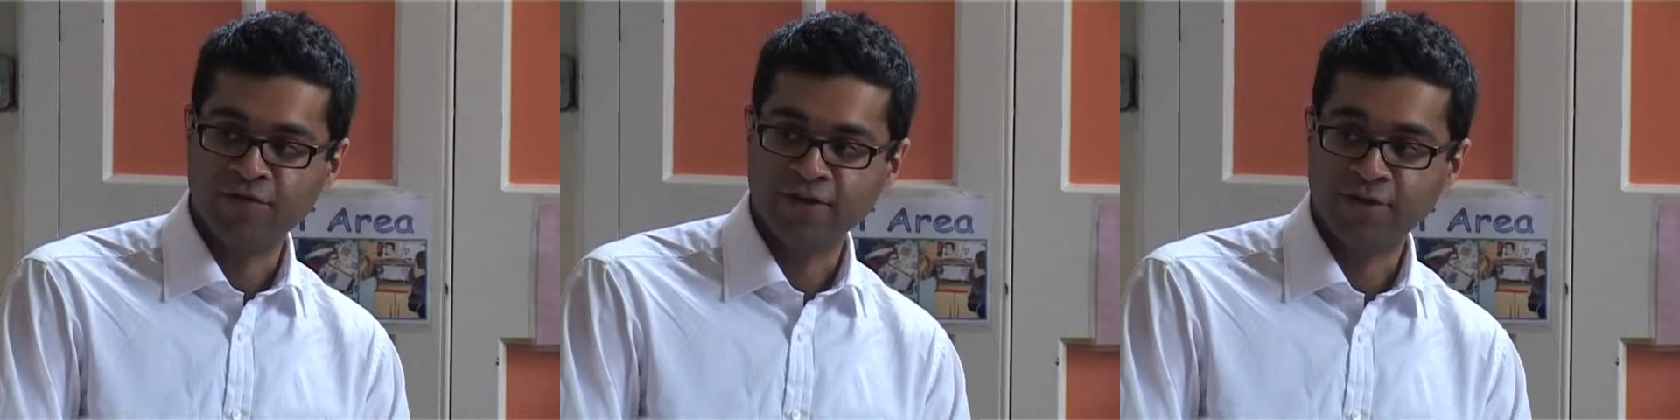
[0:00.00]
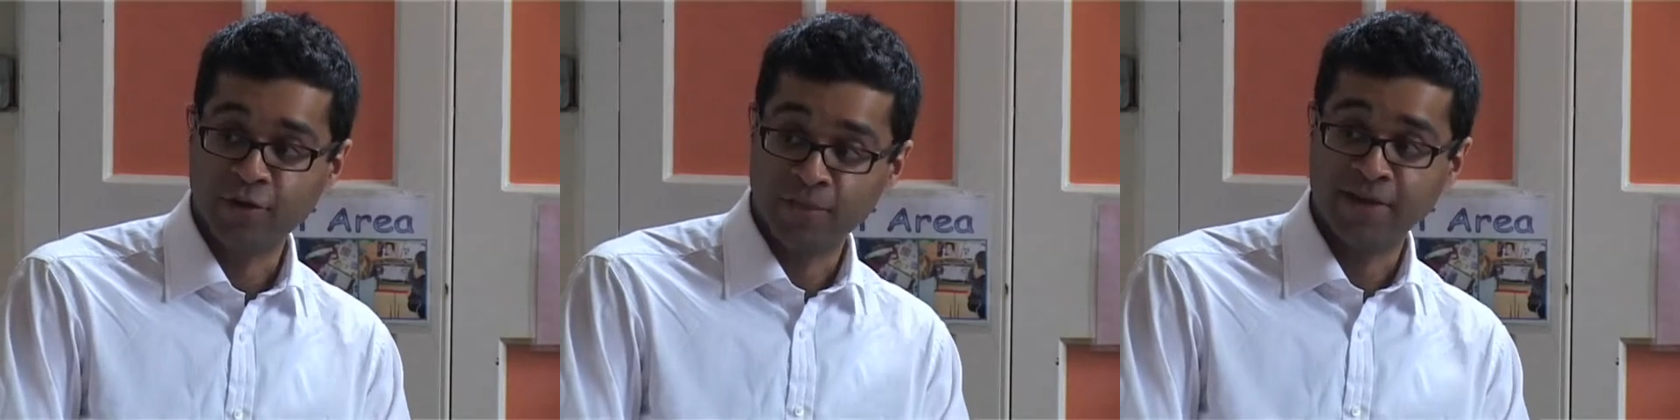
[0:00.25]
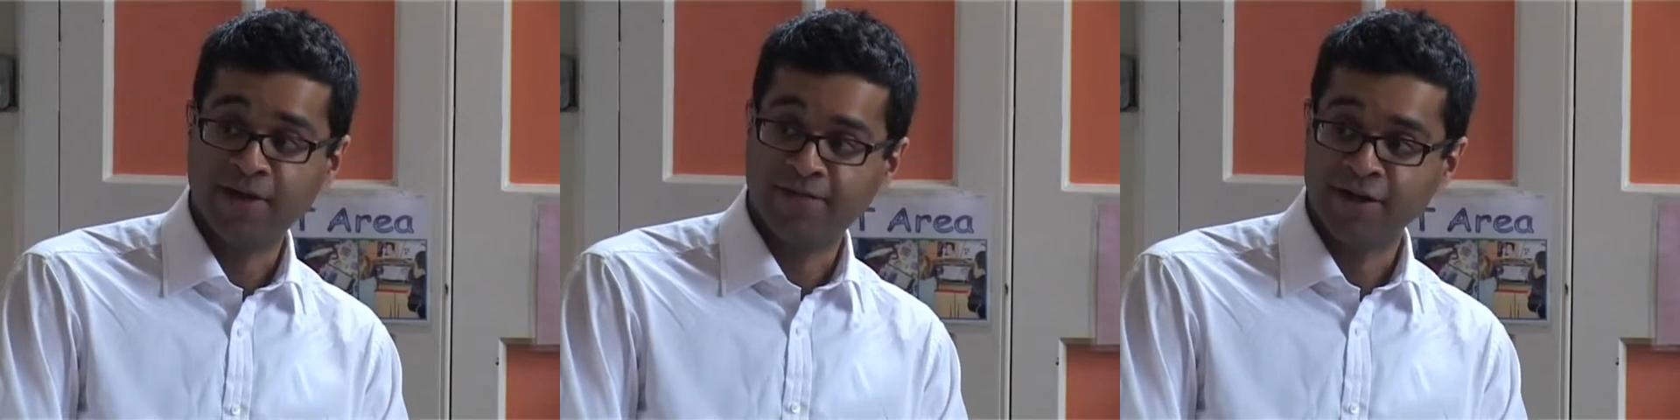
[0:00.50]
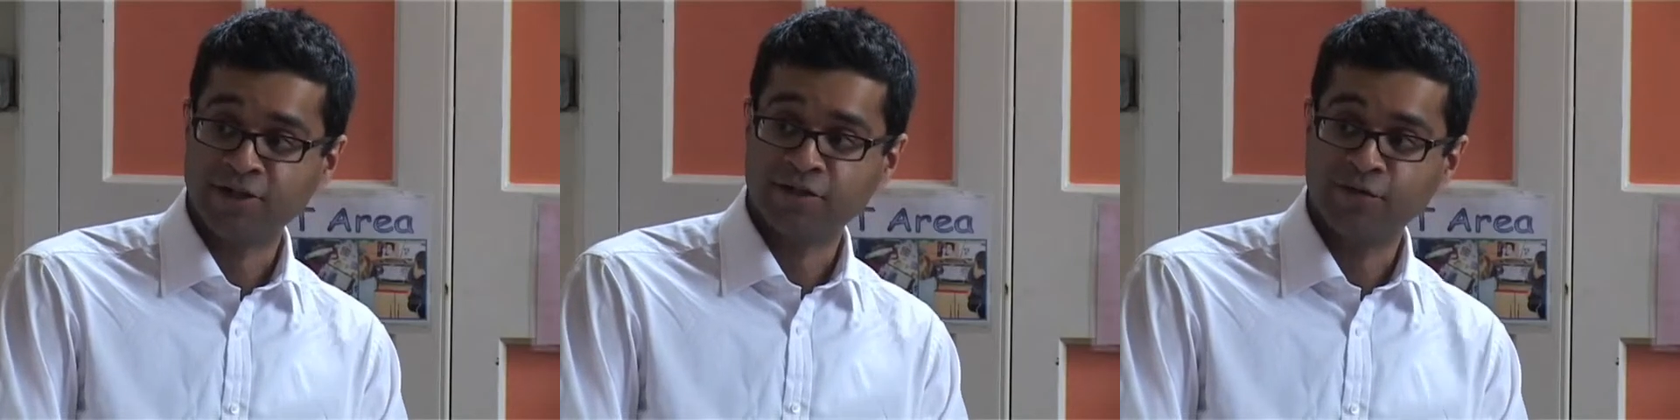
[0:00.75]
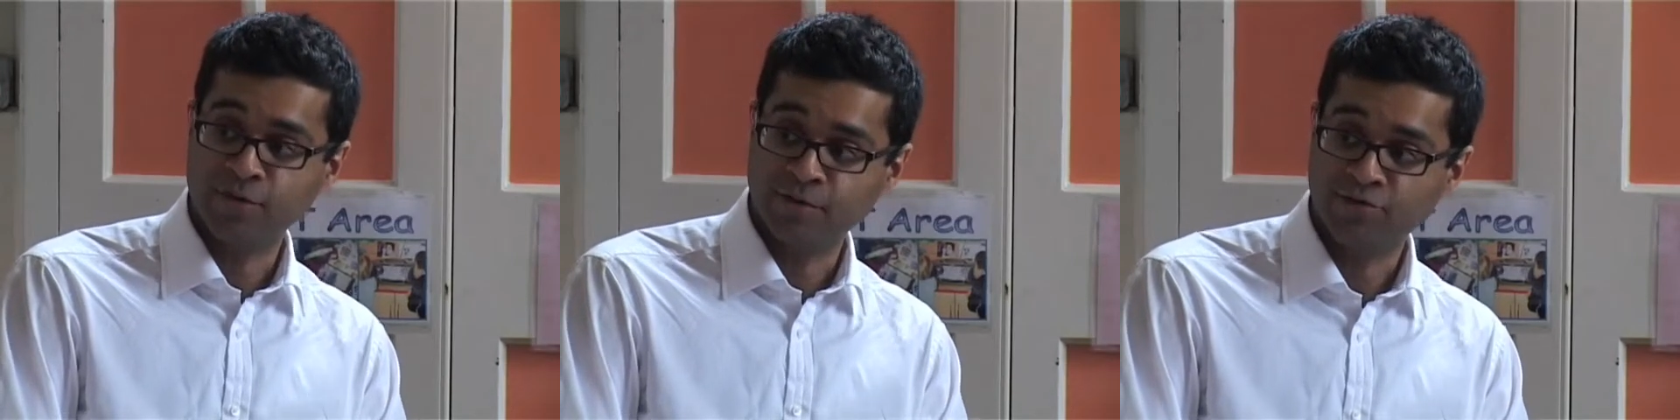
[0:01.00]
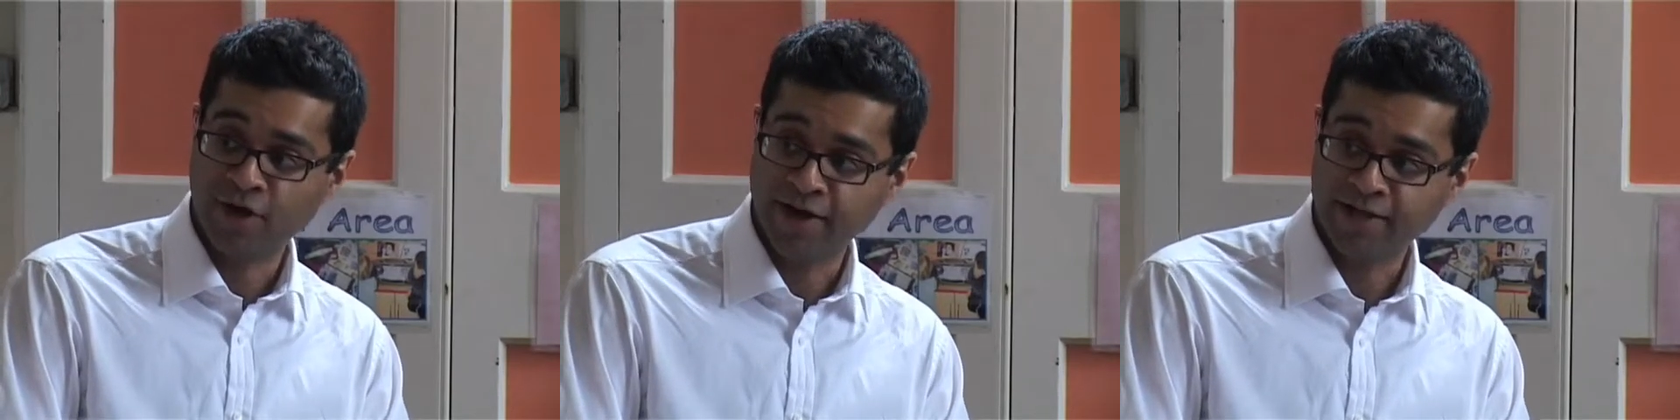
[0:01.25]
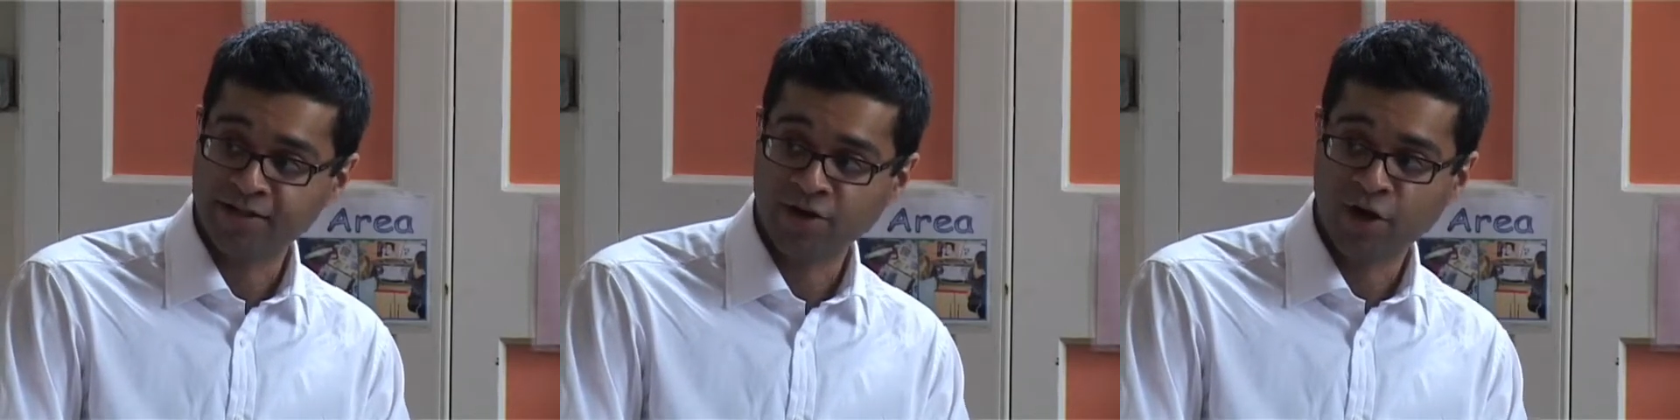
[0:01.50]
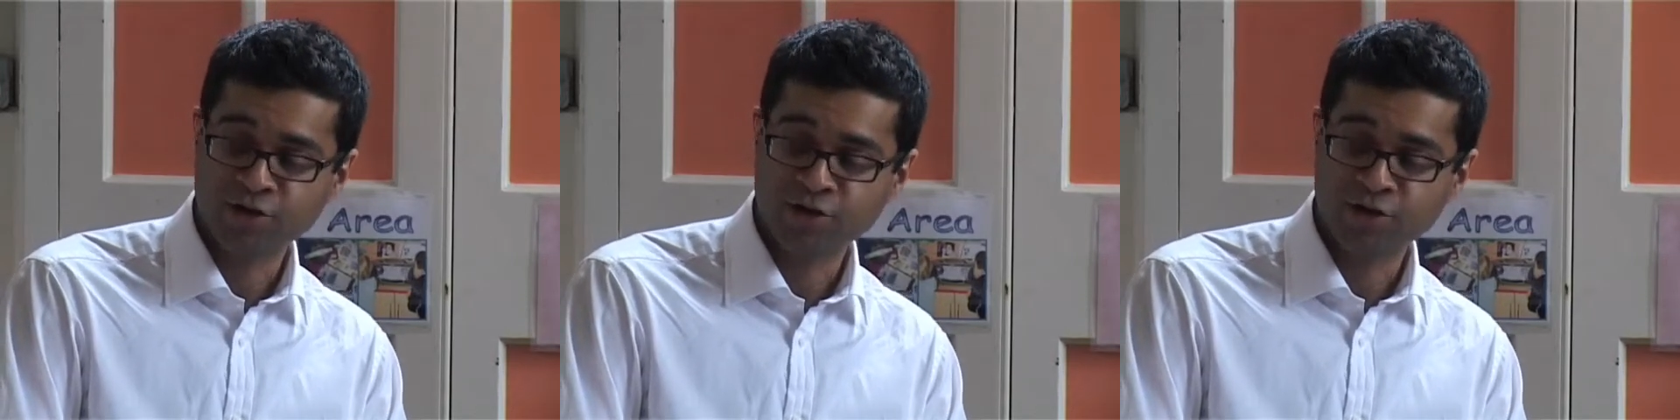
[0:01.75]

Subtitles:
the European Convention of Human Rights.